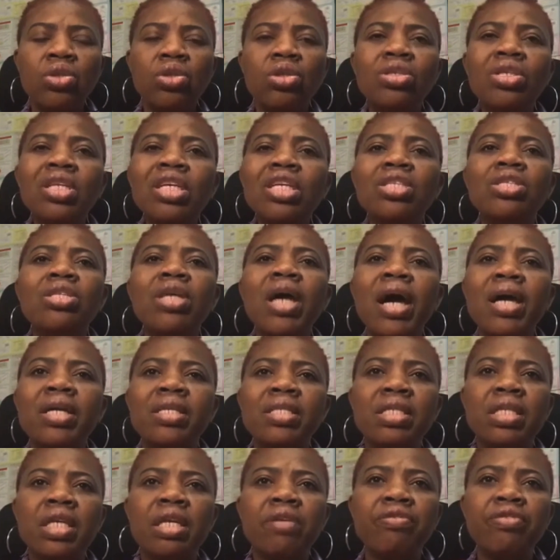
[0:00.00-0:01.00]
It's not
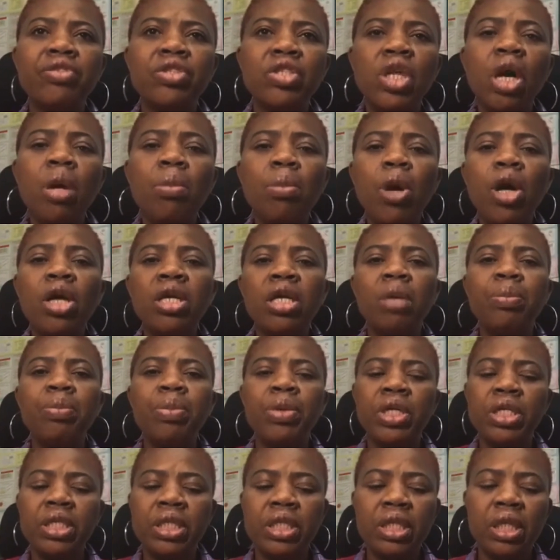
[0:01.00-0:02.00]
as if some other
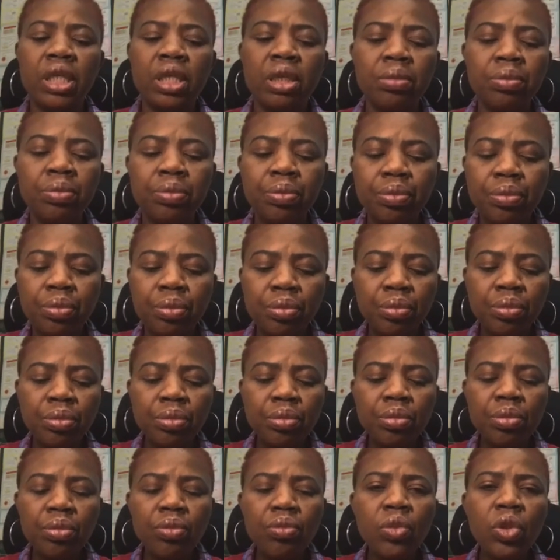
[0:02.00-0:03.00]
person
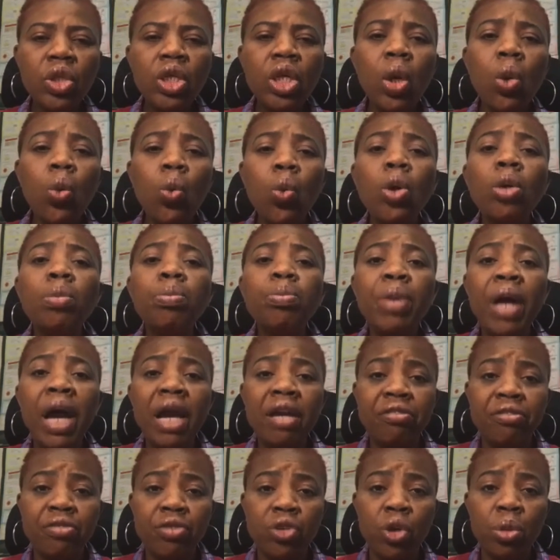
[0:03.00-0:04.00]
won't
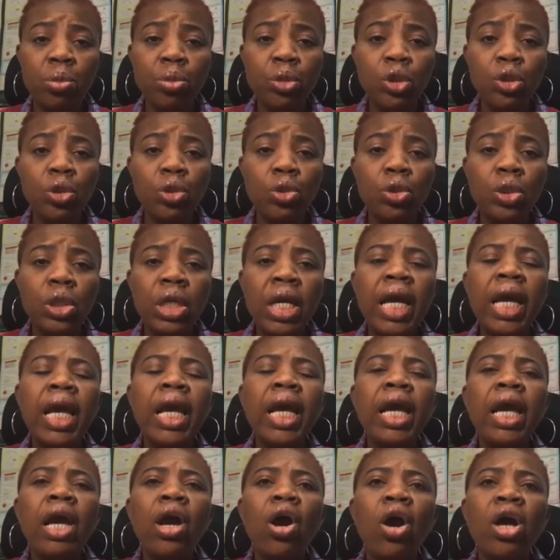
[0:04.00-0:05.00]
buy from you.
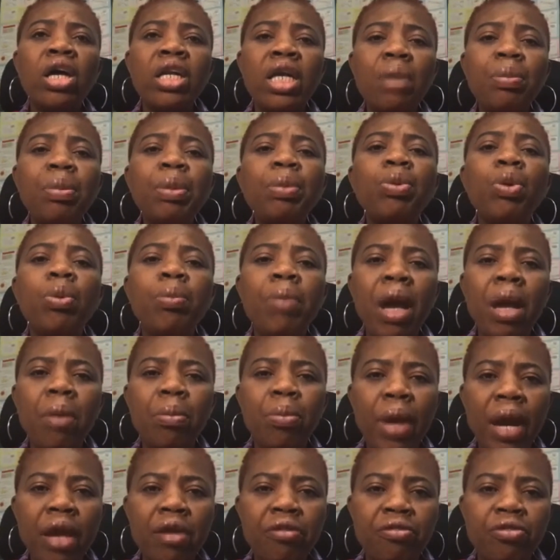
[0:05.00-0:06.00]
Other people
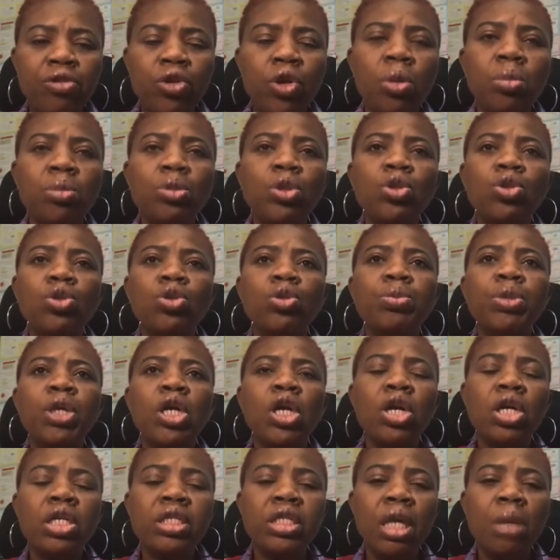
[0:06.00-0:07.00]
might buy from you
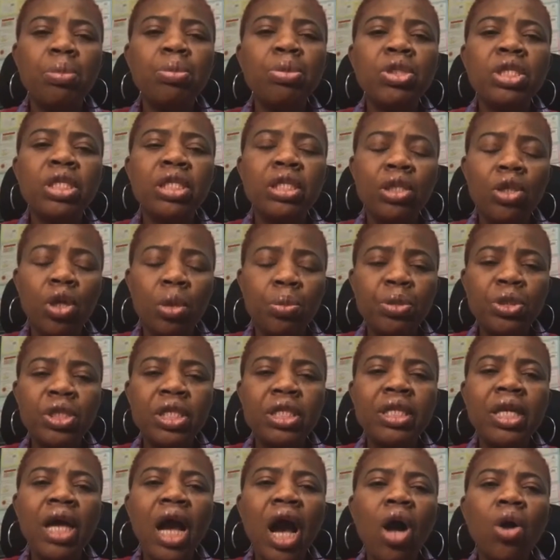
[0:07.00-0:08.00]
because you're
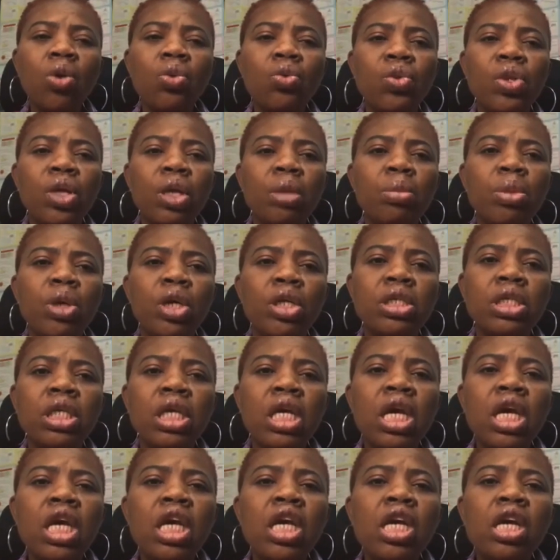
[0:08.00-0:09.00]
putting it out there. But
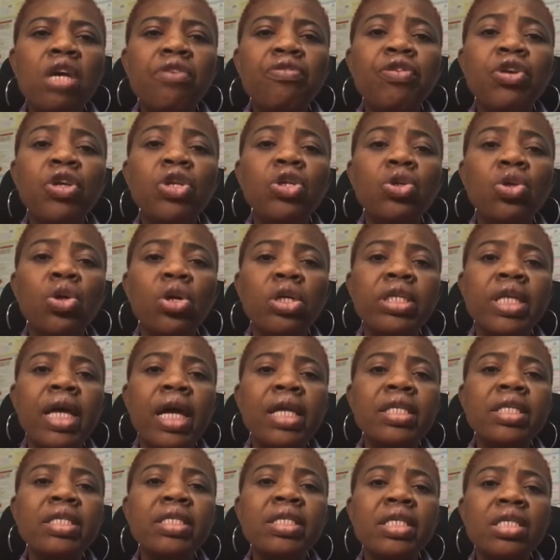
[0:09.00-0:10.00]
if you know
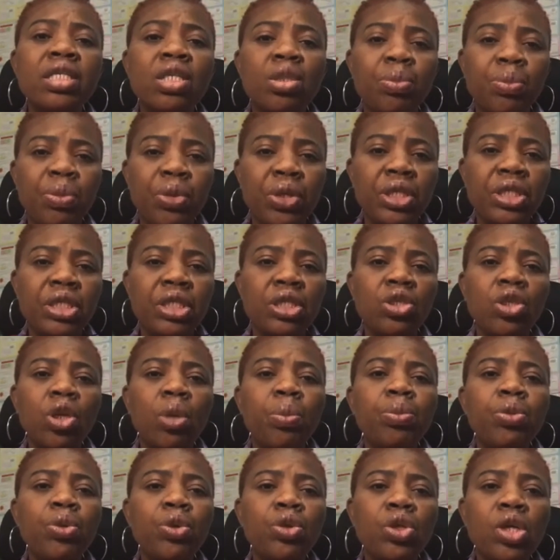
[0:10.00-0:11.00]
that this is the person
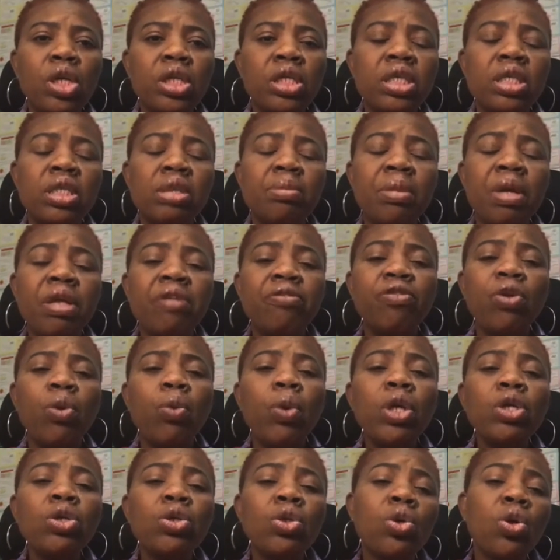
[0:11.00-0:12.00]
your product is meant for,
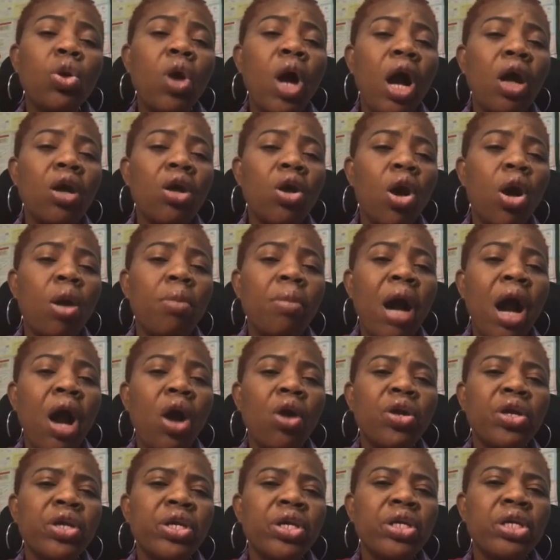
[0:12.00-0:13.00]
when you come
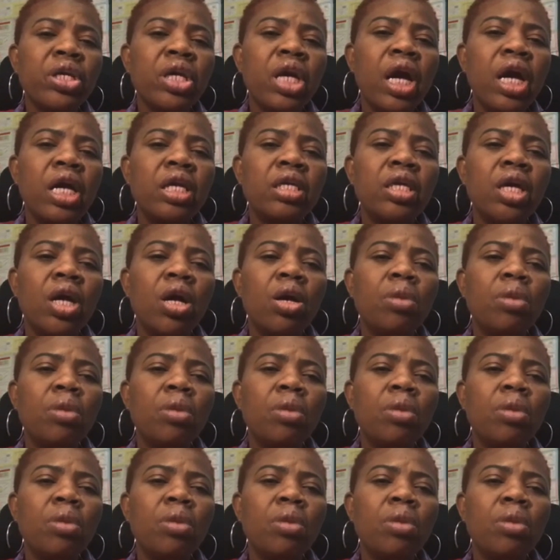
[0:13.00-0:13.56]
out here and